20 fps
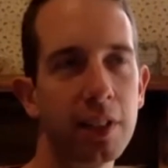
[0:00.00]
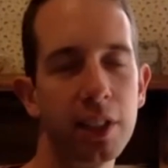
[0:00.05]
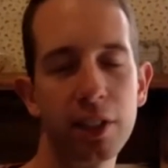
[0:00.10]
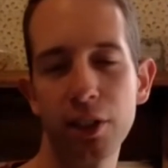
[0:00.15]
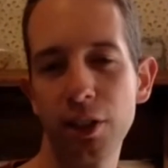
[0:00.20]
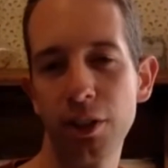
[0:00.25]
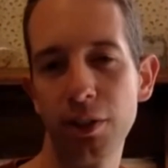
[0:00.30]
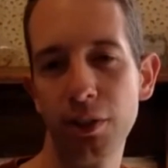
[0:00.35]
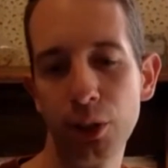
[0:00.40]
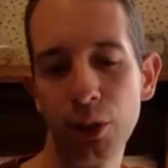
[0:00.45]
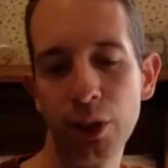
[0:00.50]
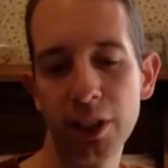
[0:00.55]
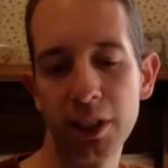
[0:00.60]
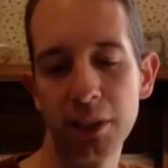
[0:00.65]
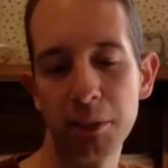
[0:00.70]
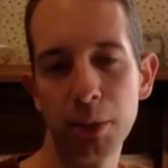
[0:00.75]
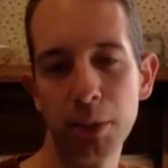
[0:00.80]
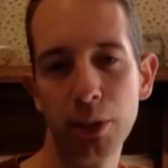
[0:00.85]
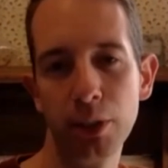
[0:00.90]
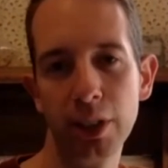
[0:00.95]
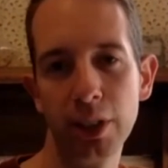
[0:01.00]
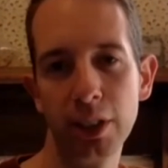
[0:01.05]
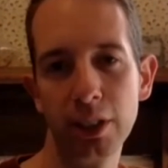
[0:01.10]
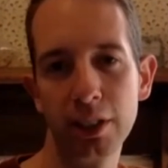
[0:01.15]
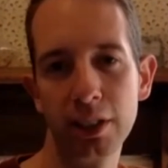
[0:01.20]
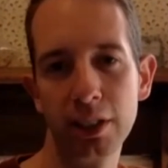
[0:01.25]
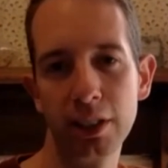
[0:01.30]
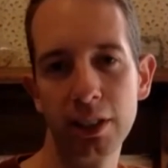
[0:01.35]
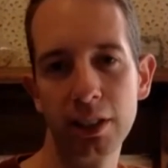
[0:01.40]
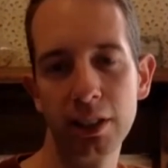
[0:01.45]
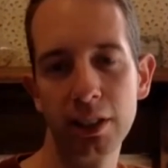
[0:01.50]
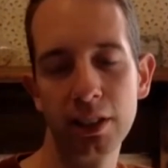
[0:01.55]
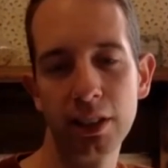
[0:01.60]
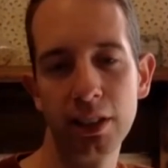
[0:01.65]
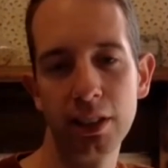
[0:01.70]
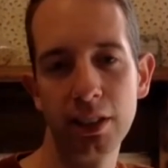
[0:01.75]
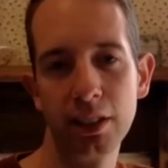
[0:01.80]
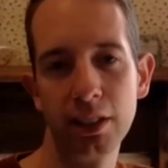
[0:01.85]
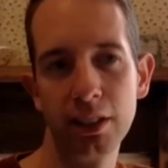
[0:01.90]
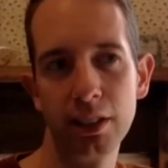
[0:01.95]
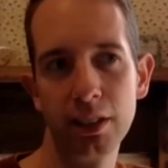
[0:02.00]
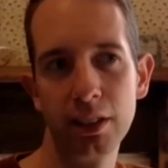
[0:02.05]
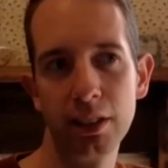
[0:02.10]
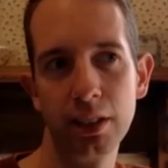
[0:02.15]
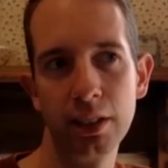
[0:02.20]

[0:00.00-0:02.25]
that's sort of addressing buildings in